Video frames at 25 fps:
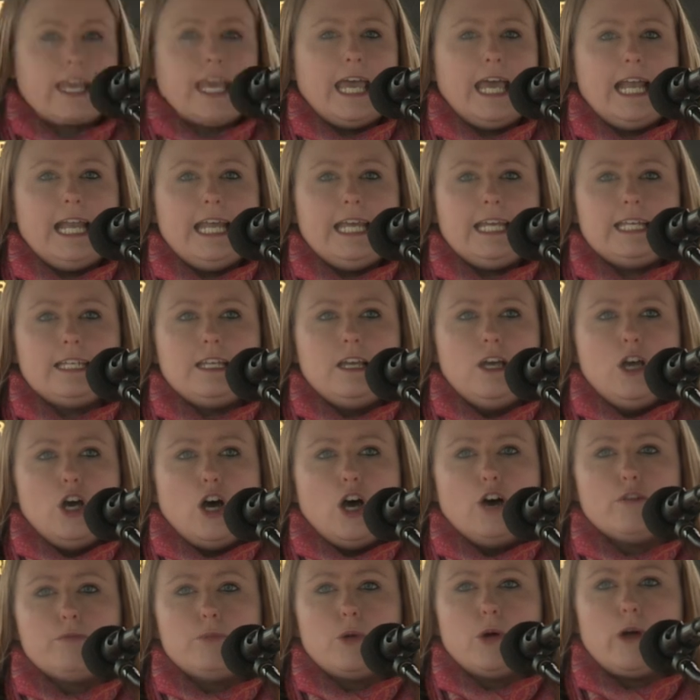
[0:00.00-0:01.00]
killing
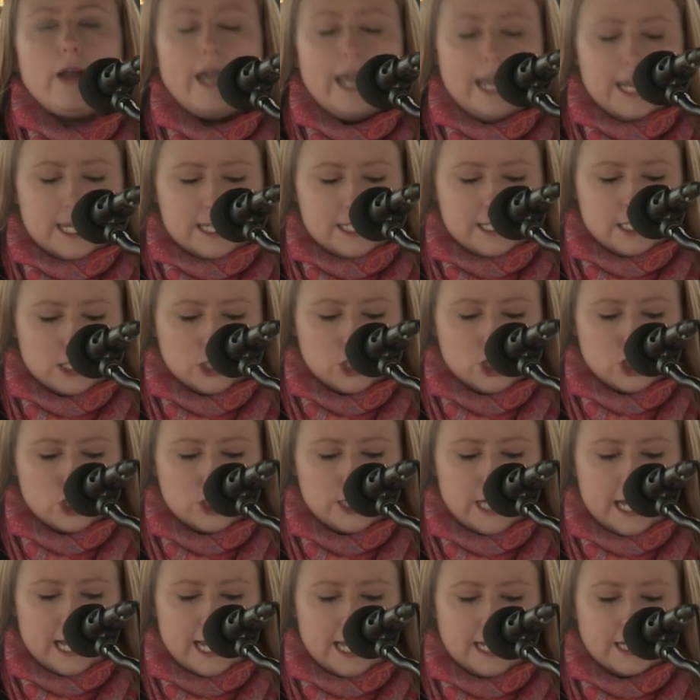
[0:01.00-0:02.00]
of Mairead,
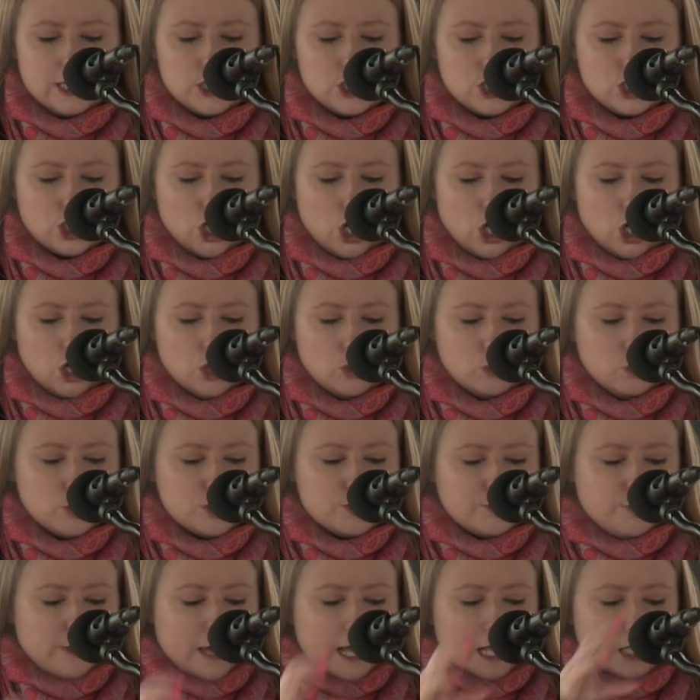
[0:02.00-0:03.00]
Dan and Sean
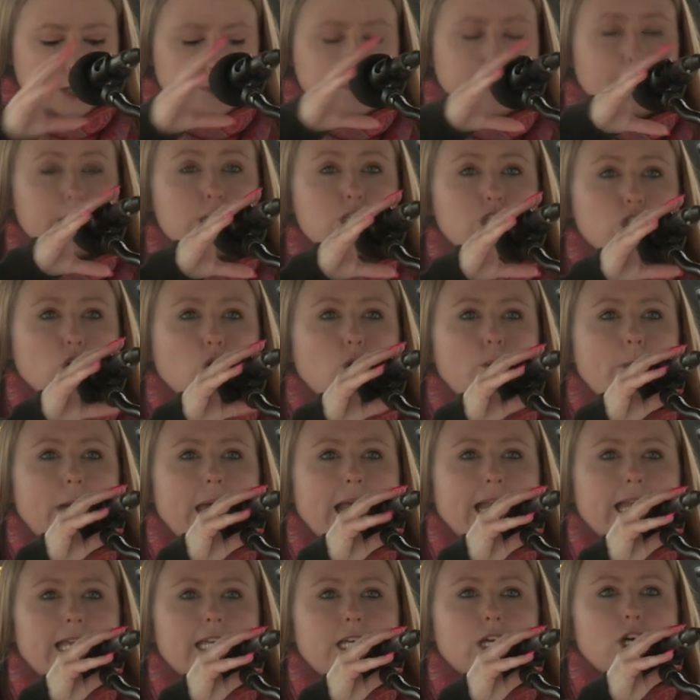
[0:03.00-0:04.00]
was felt by so
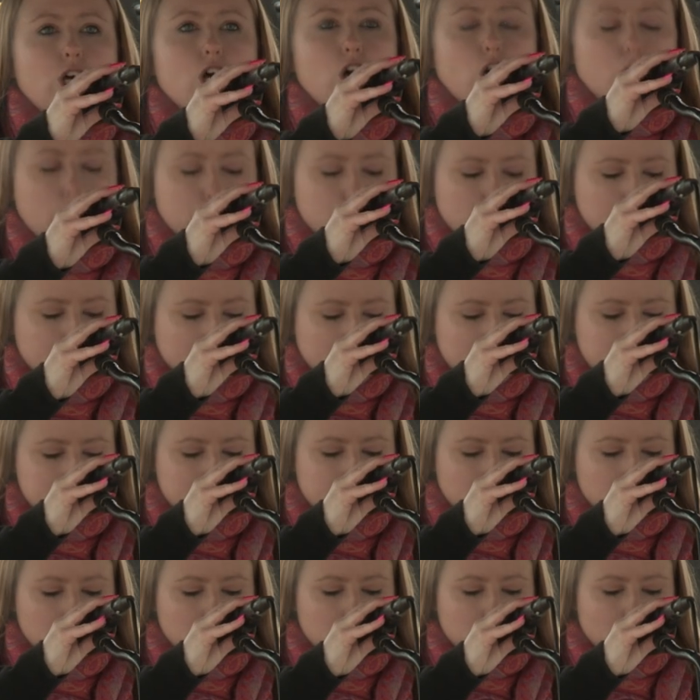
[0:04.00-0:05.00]
many of the
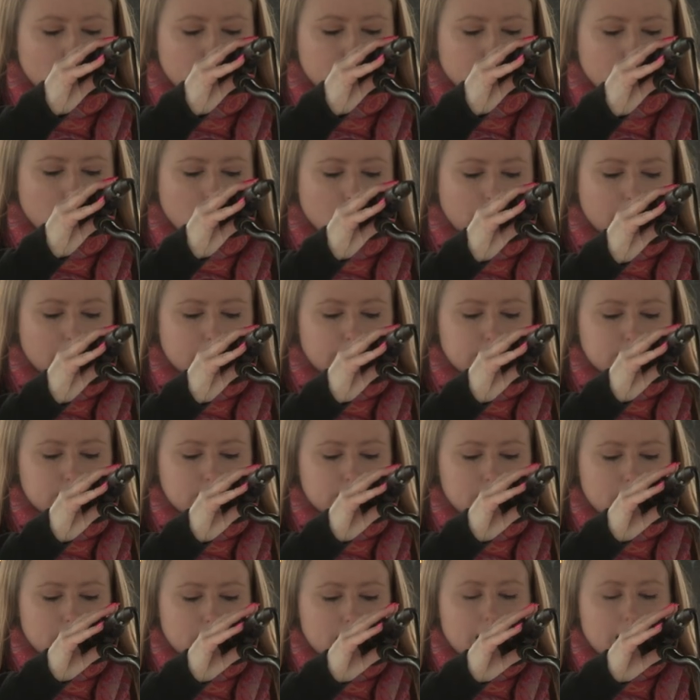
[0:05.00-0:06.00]
people of Ireland.